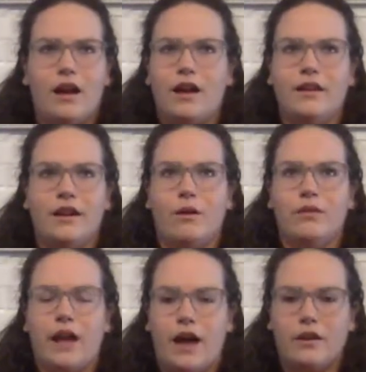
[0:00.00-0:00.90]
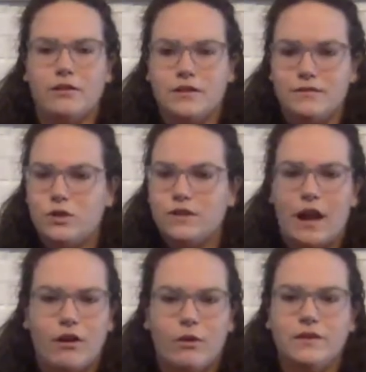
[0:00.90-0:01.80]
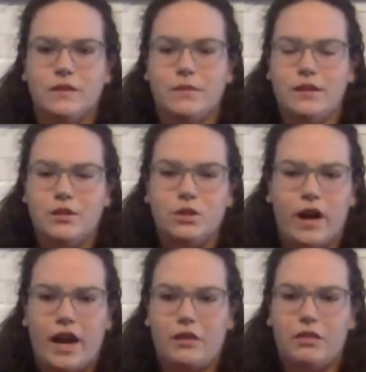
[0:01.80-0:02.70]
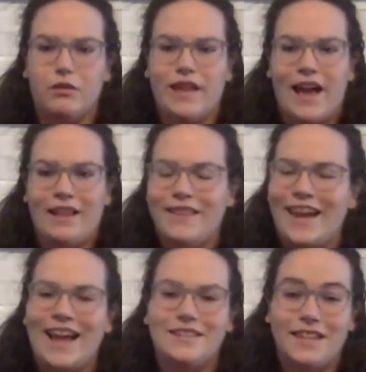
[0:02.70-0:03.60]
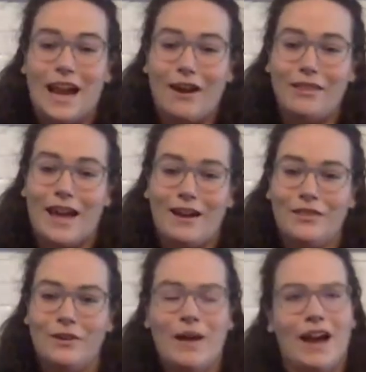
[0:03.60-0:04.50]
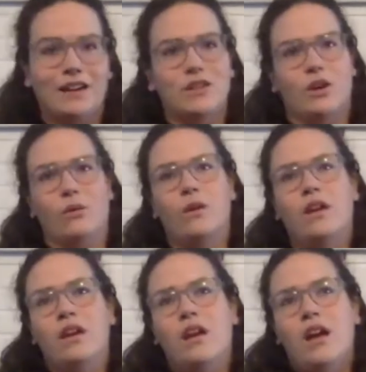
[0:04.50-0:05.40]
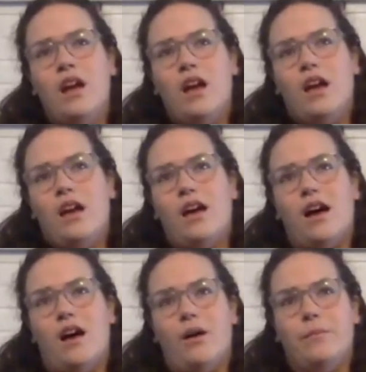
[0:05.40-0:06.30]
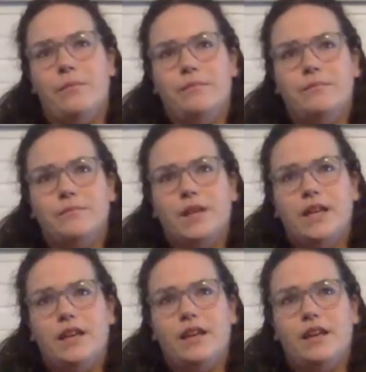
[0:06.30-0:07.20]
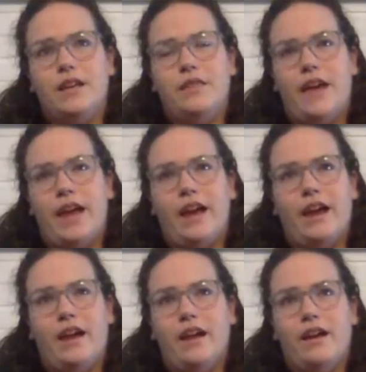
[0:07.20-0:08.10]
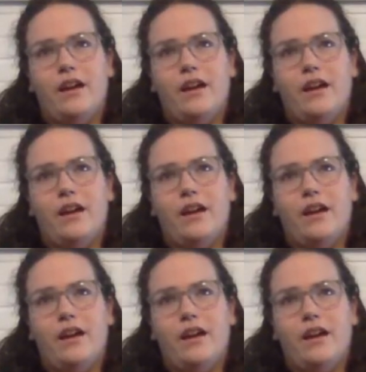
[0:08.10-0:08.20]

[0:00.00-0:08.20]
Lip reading: you know, the idols of just heroism and strength through that, and they had to carry that on their back too. Um, they